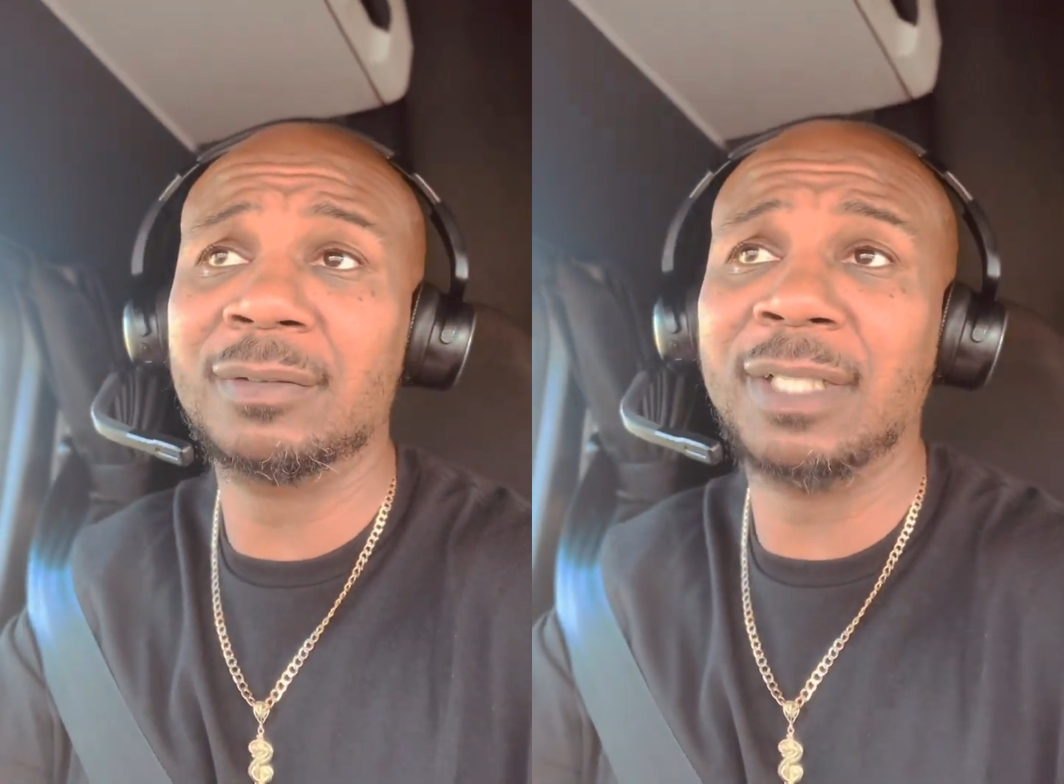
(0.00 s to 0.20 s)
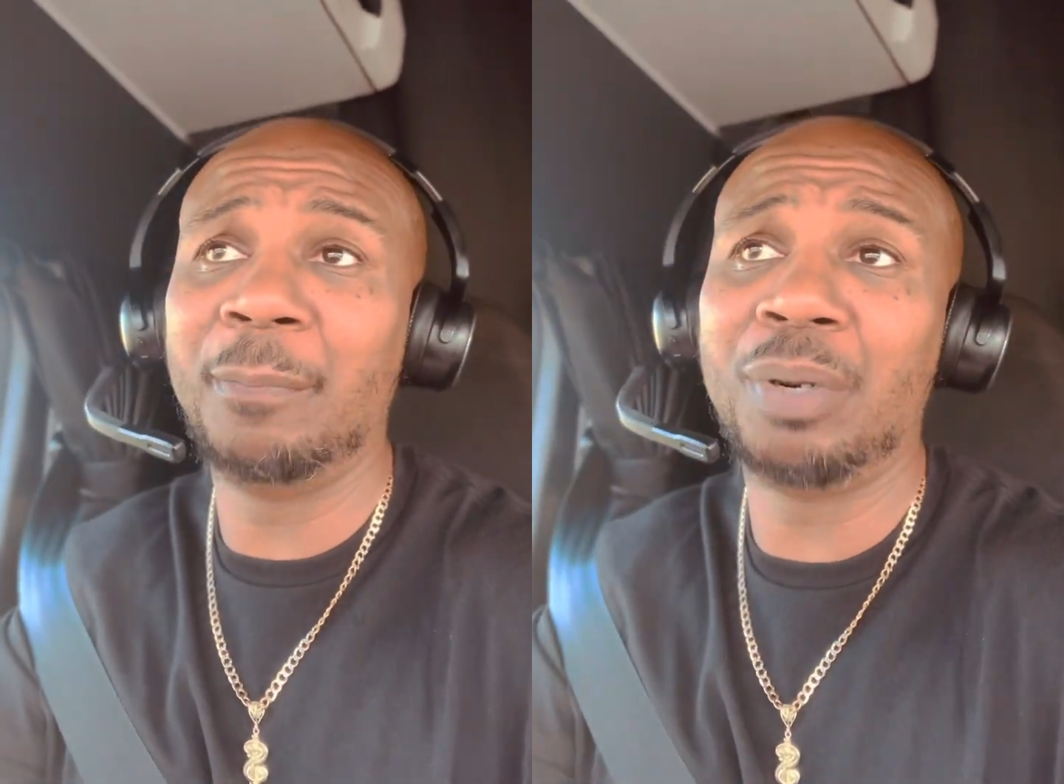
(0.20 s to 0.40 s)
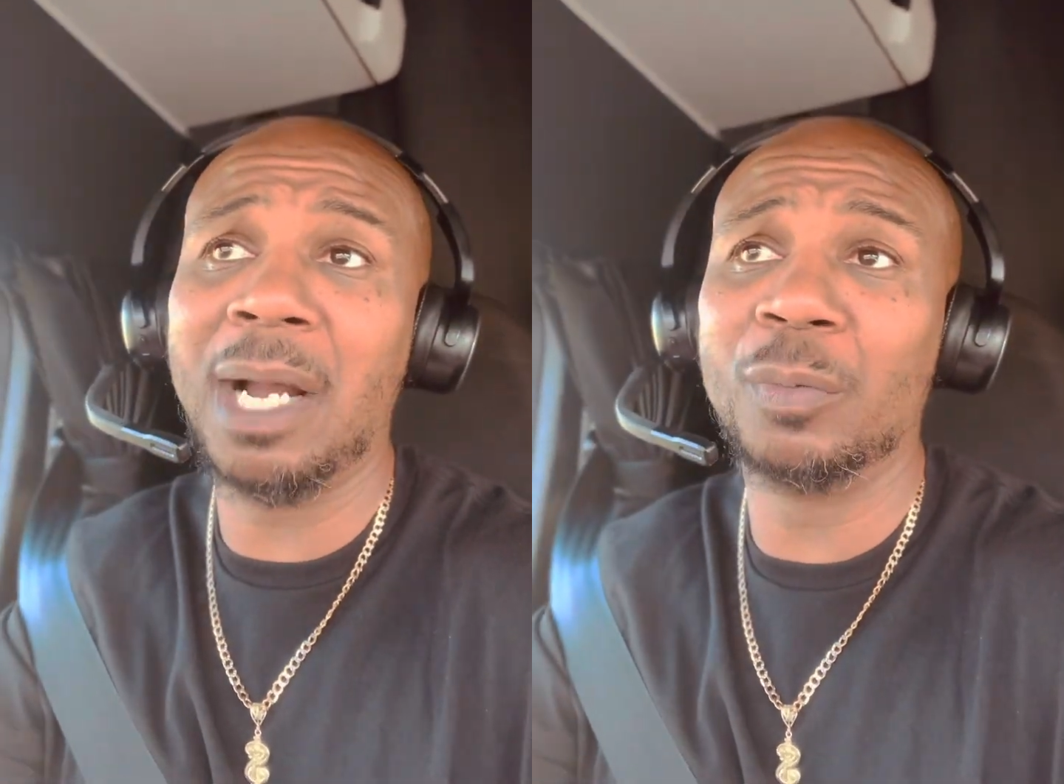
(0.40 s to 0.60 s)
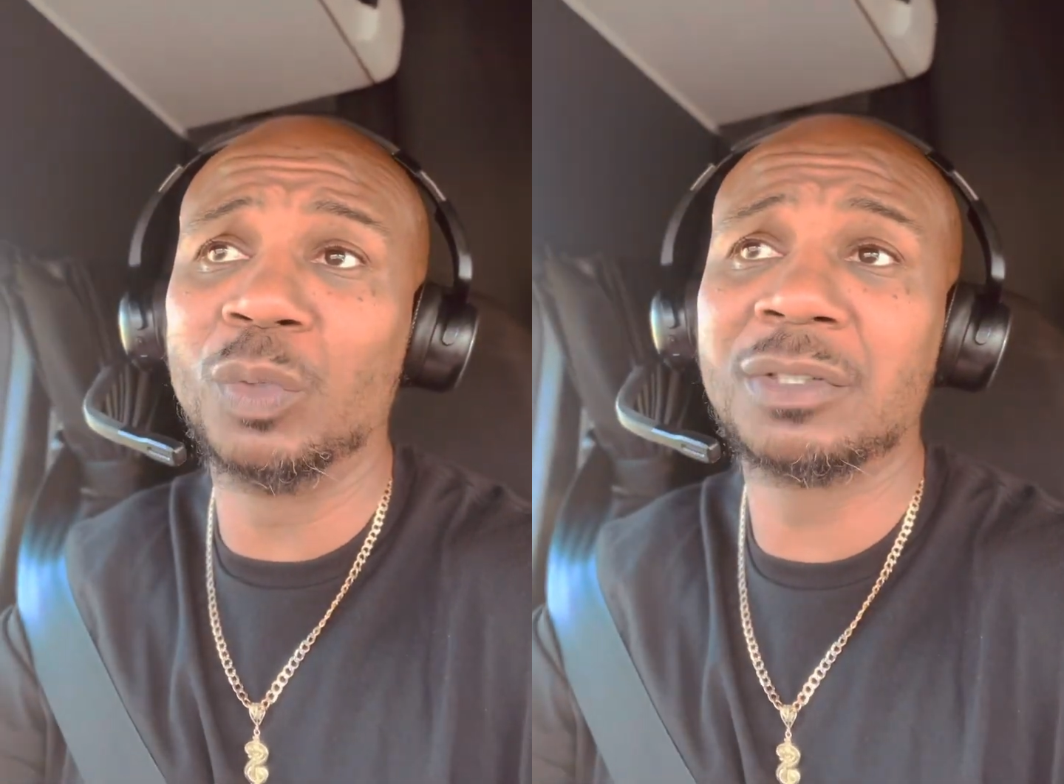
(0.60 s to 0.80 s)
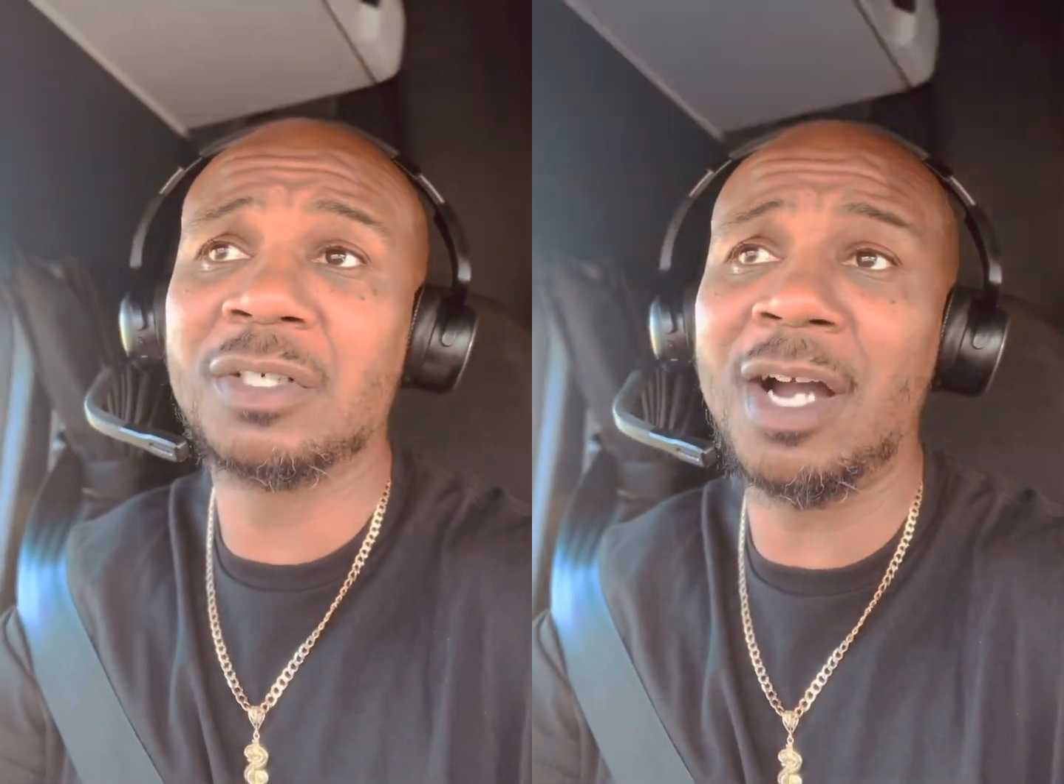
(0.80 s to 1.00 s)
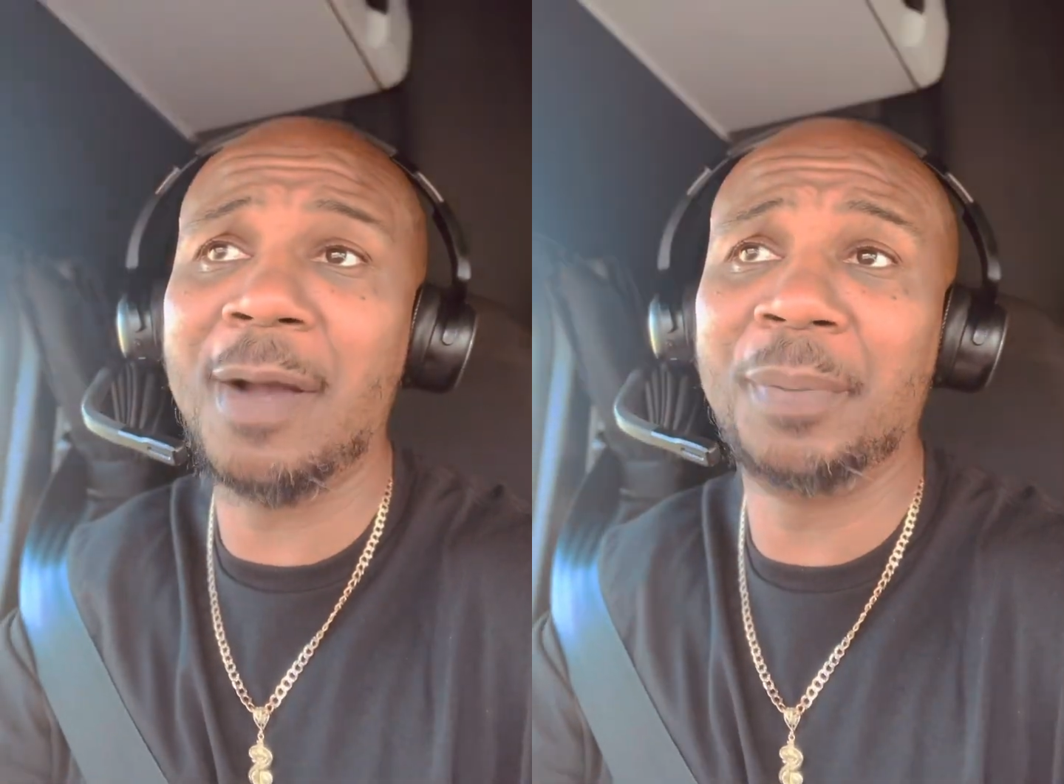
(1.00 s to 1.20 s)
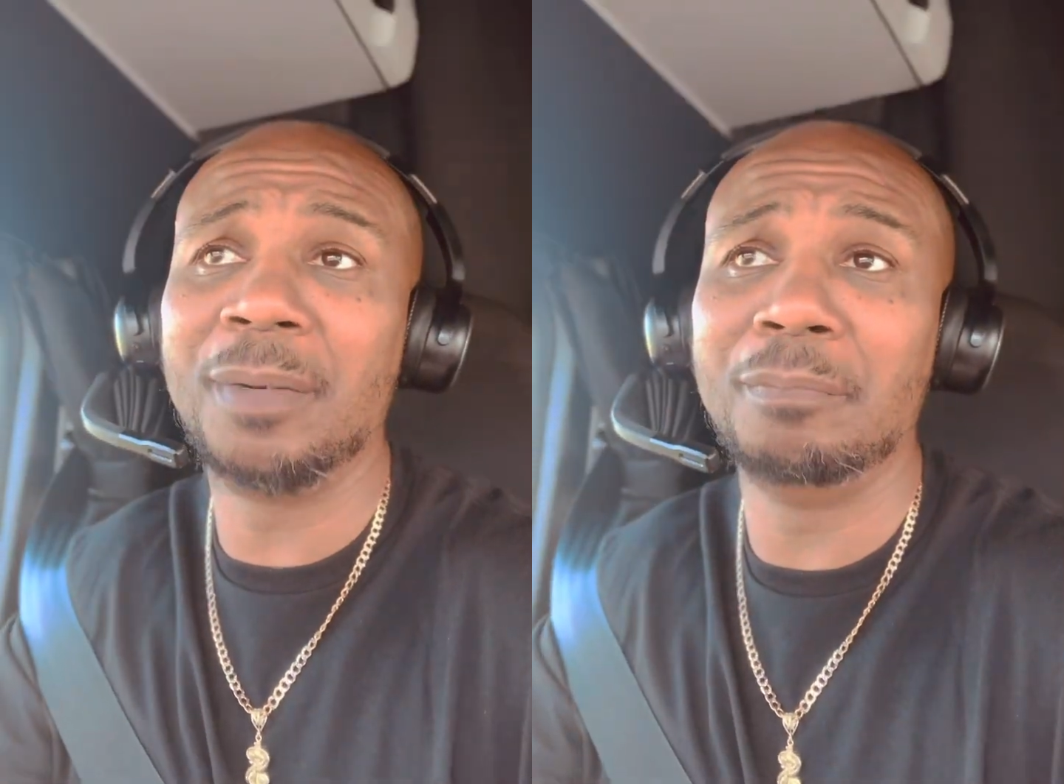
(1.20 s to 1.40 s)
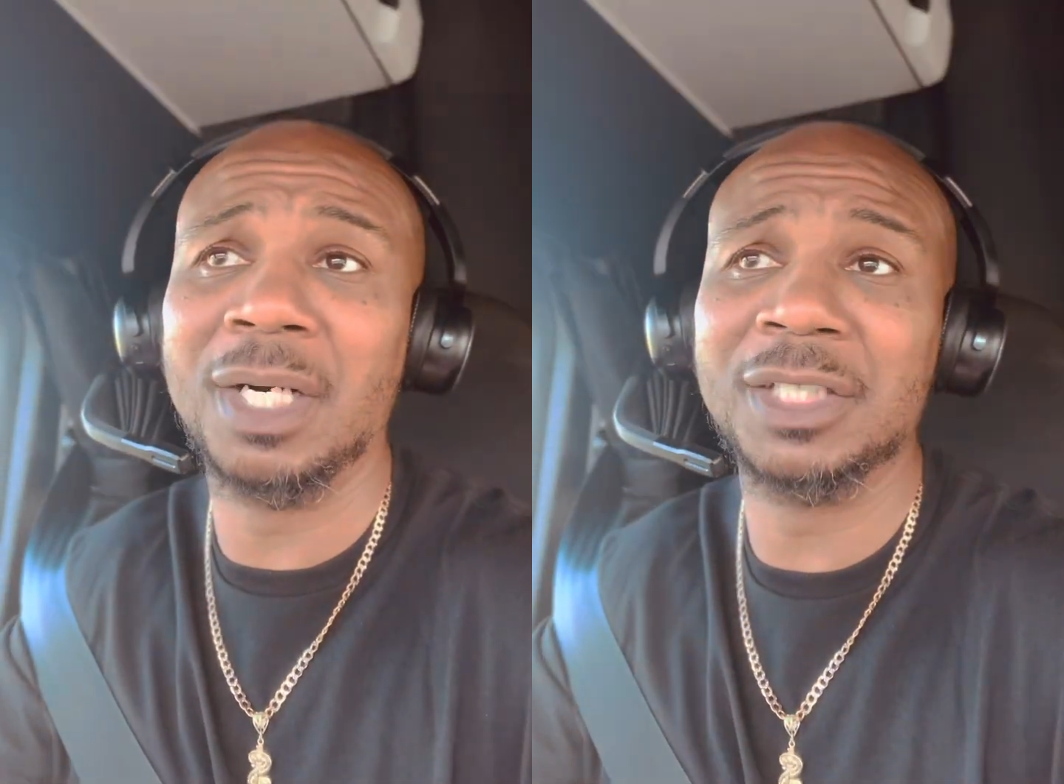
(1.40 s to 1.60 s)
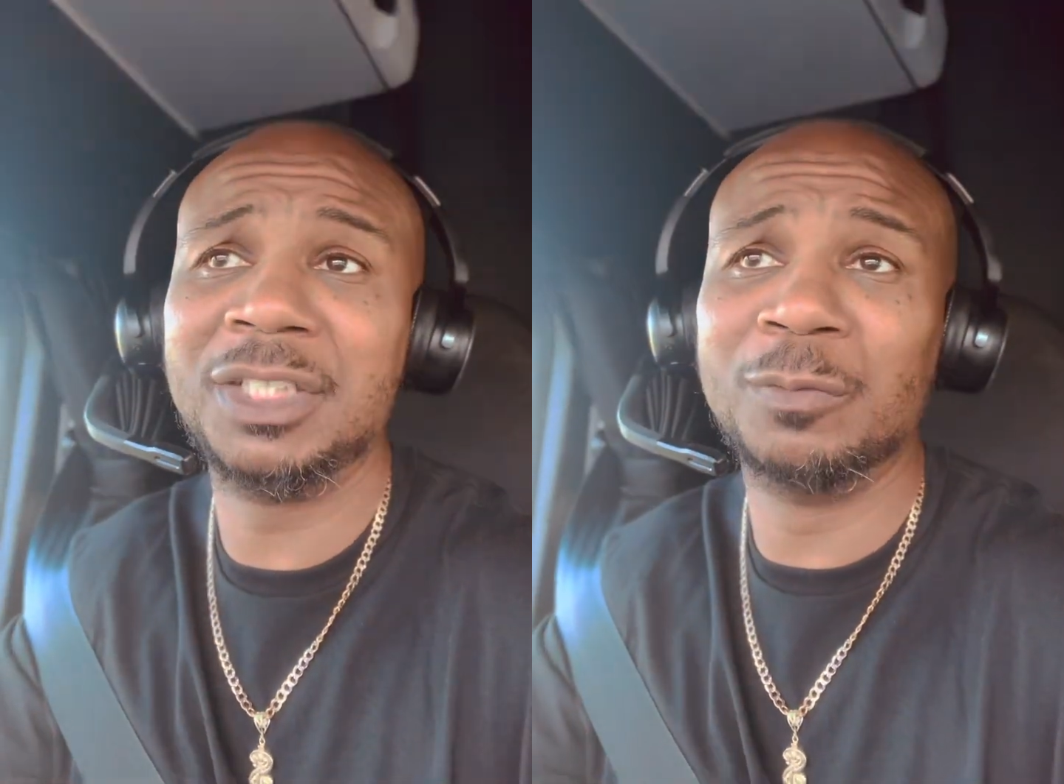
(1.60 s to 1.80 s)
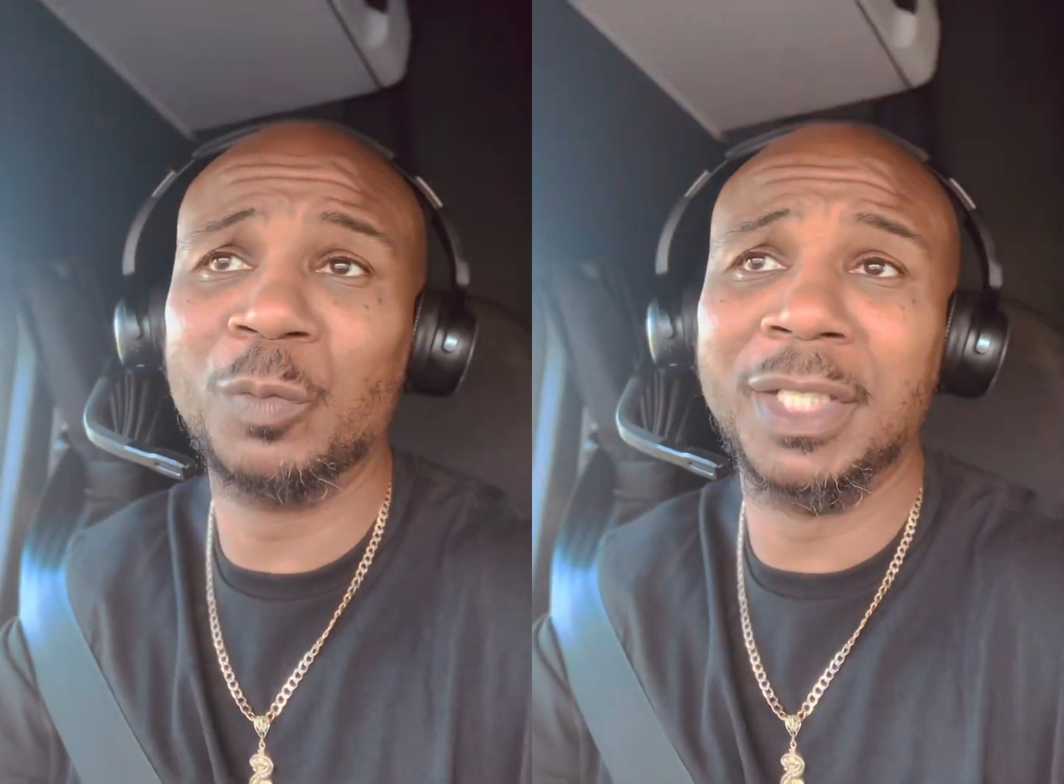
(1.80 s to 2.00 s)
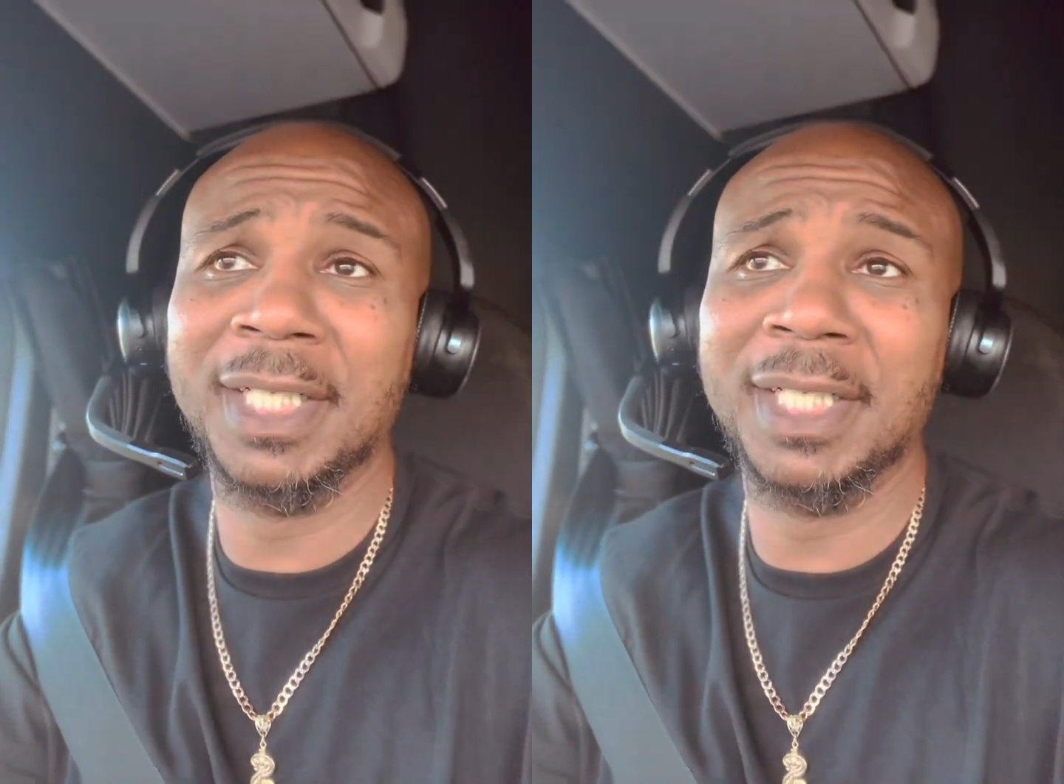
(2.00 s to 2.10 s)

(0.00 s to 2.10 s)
they probably was carpet munching with